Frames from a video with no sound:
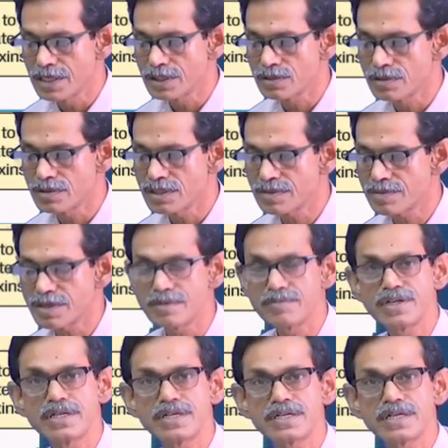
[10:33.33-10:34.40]
So, receptor
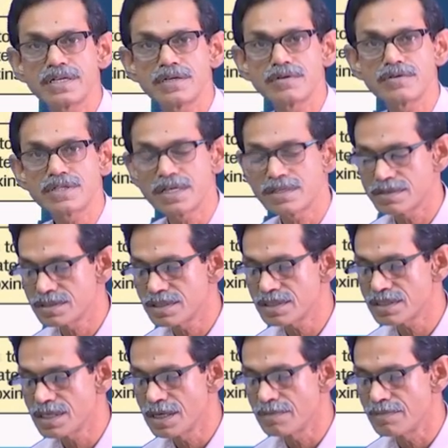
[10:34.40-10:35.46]
mediated
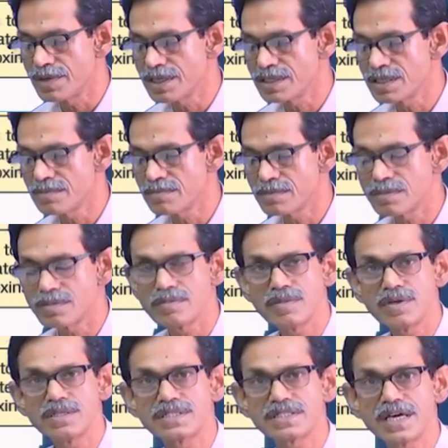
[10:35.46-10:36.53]
endocytosis, bring them
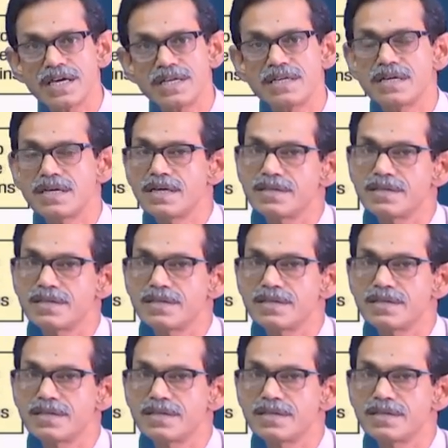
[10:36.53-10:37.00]
inside,